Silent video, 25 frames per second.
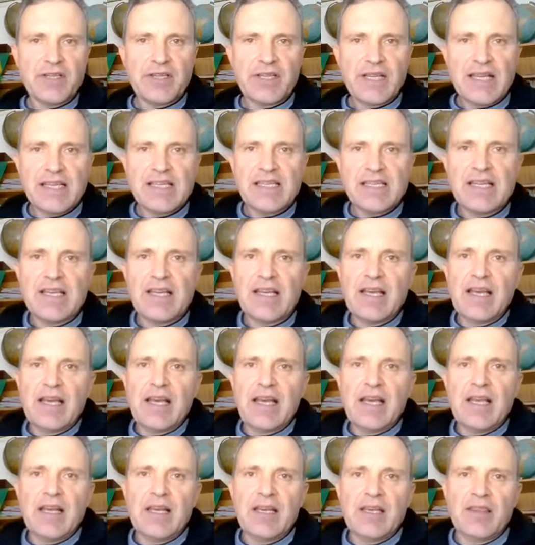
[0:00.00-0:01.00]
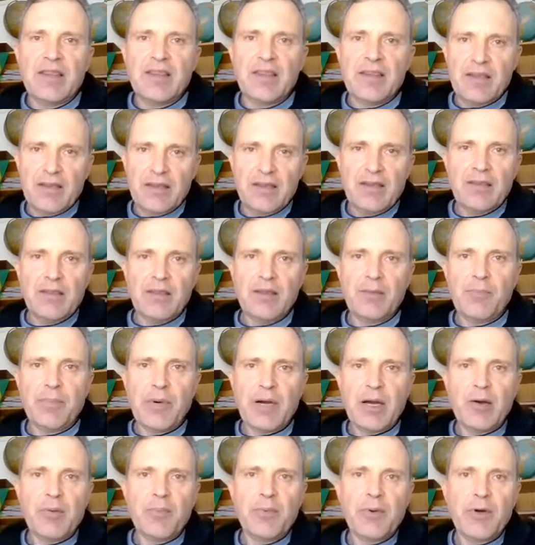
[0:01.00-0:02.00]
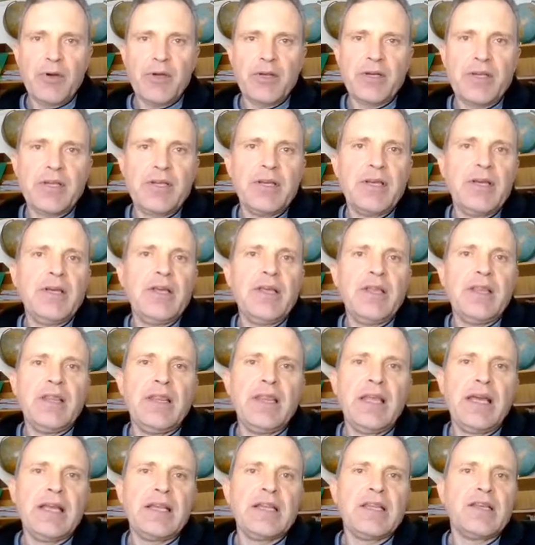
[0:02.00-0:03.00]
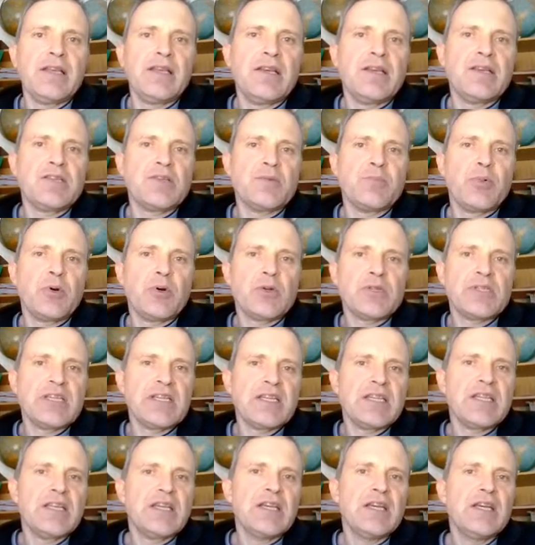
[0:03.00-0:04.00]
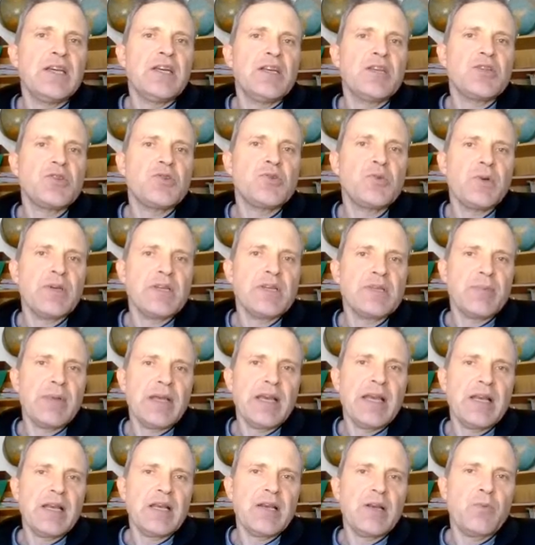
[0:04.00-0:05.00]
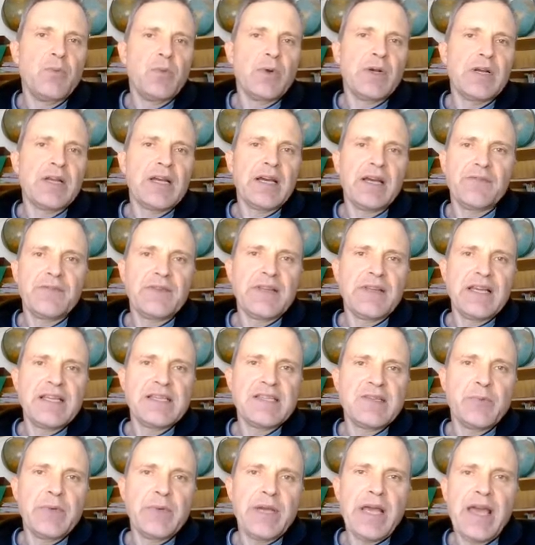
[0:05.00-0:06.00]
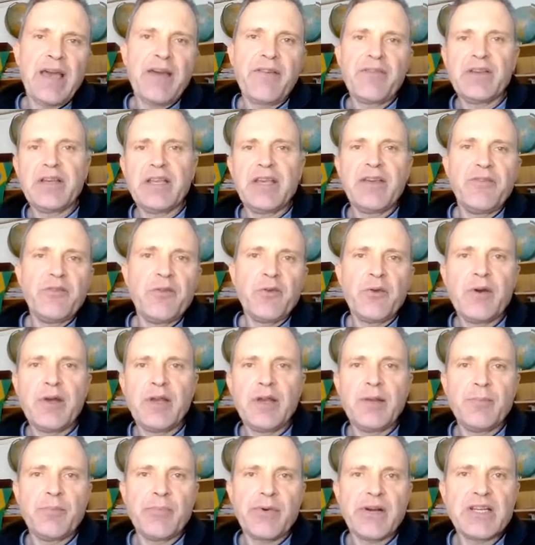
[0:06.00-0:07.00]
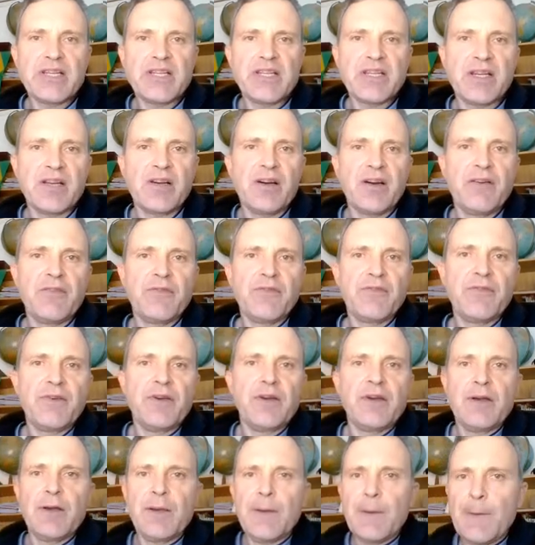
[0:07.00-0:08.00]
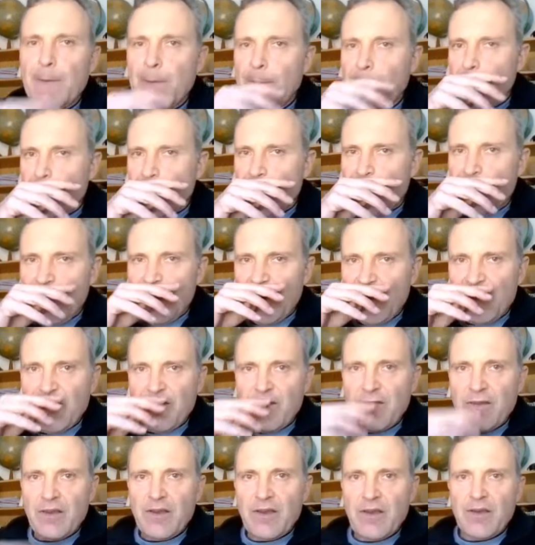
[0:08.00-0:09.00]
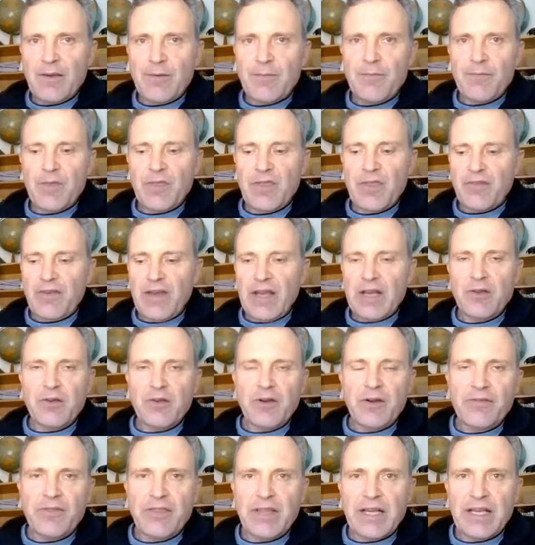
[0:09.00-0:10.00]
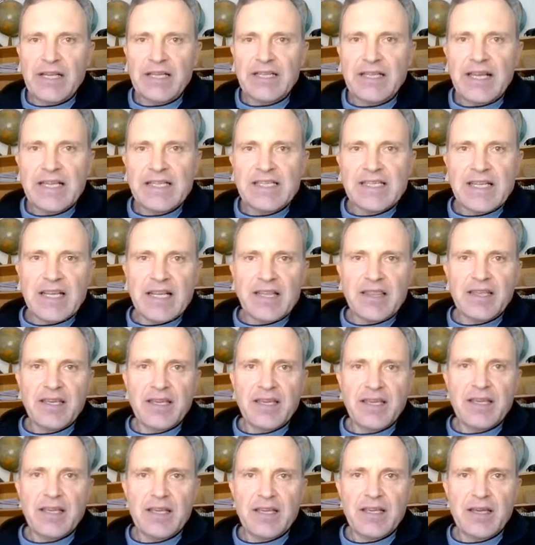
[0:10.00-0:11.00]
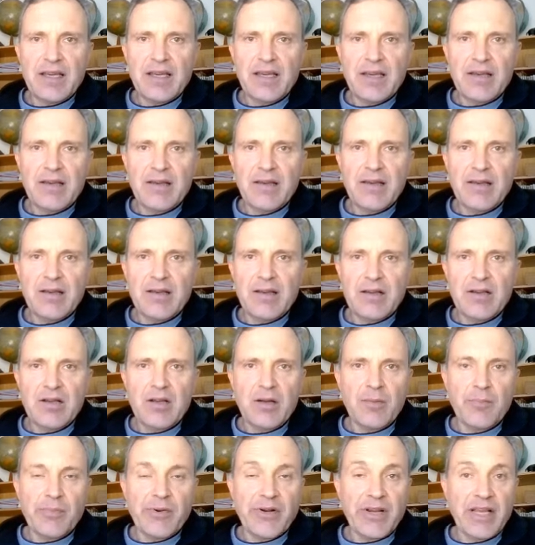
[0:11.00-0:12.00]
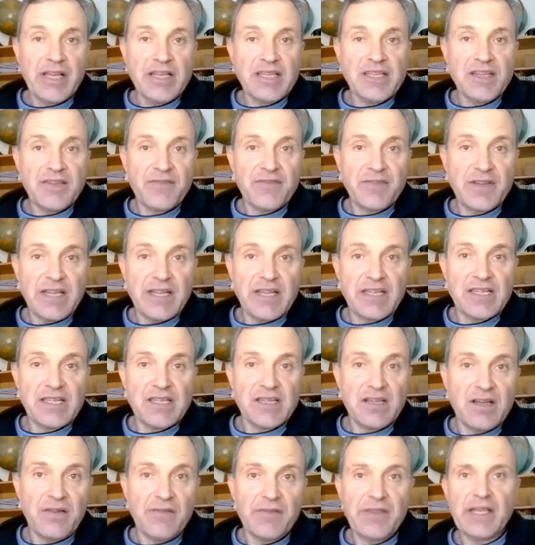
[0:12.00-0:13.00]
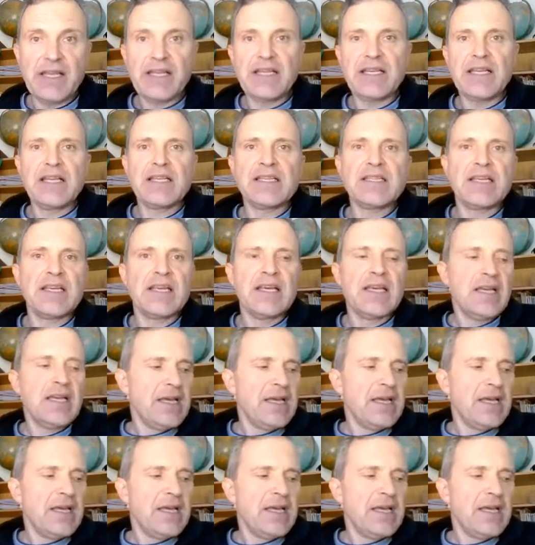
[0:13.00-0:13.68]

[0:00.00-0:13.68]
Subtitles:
data and the PowerPoint that supports it to explain what kind of data we have and give you an impression of the value of that data and the comprehensiveness of that data.